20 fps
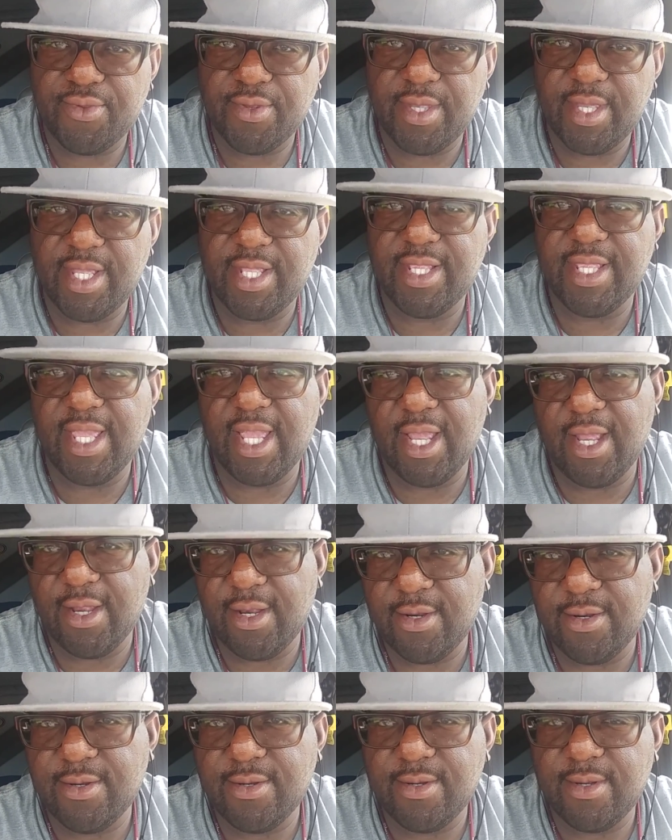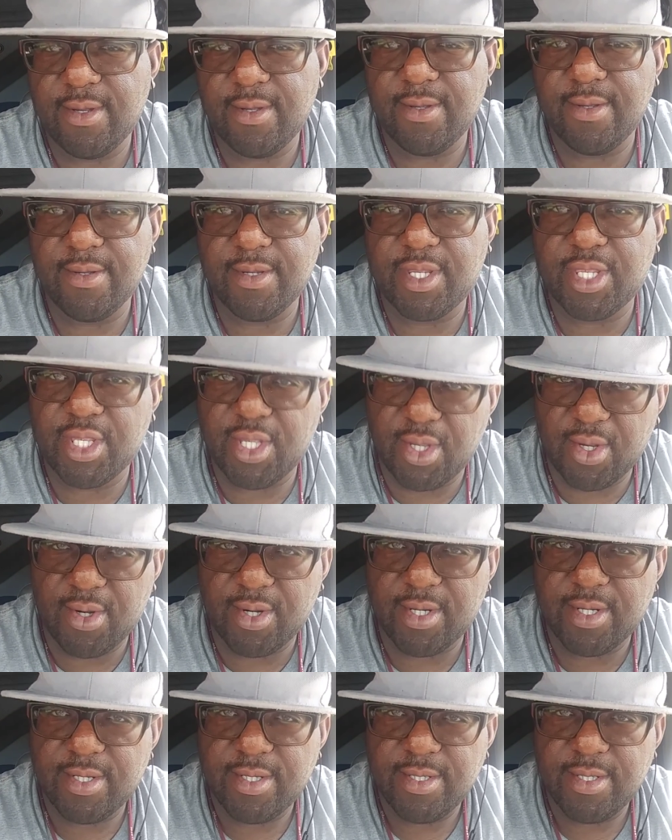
and their cure.